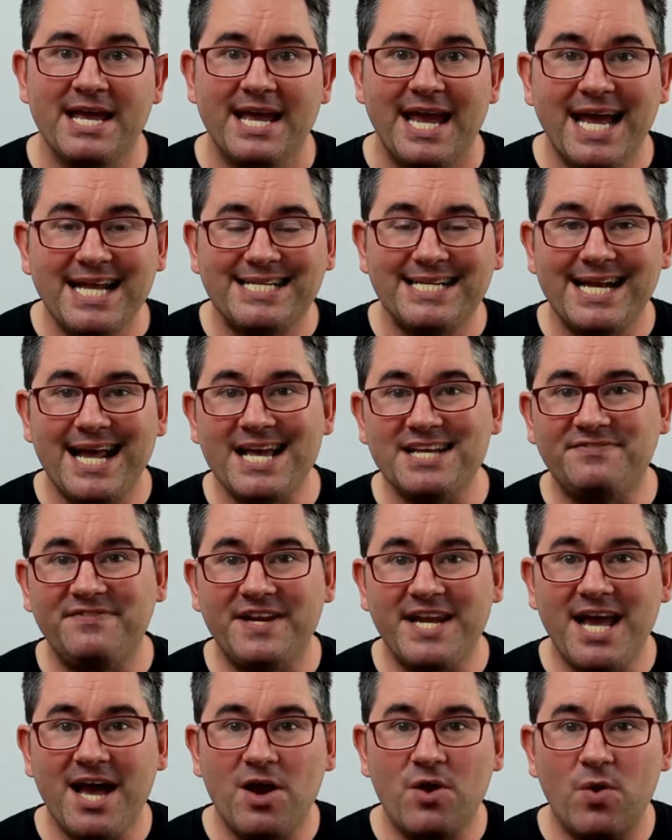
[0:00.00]
In today's
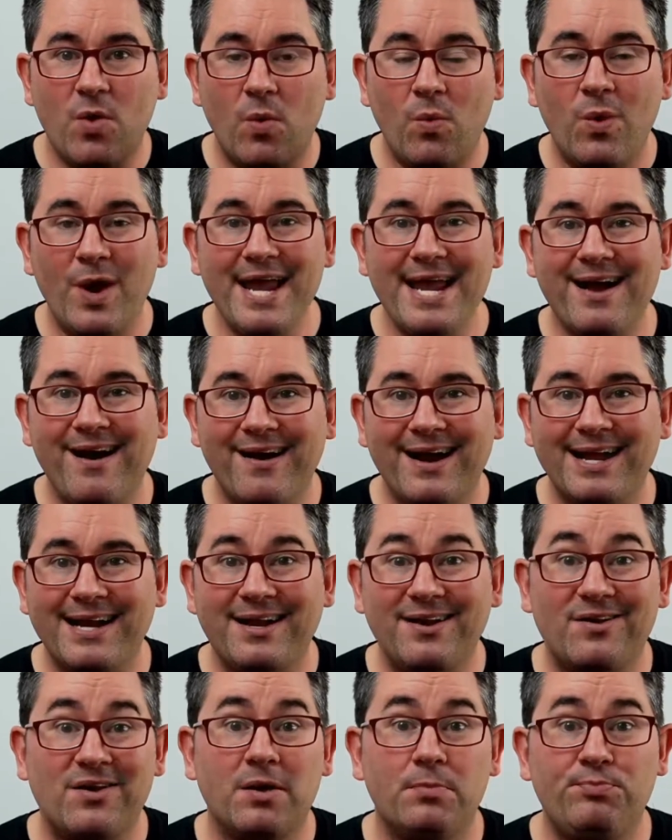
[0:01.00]
video, we are going to
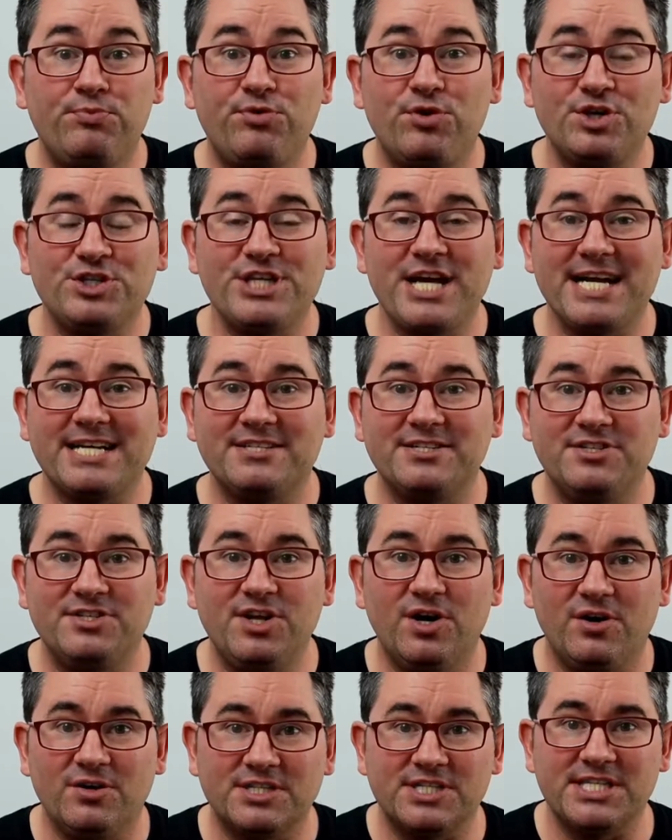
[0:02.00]
look at
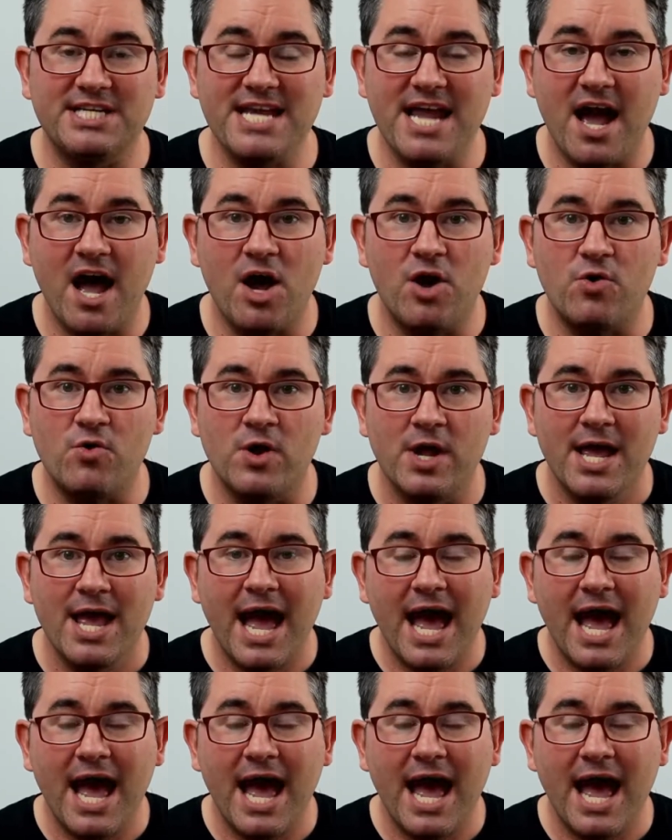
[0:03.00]
project.co,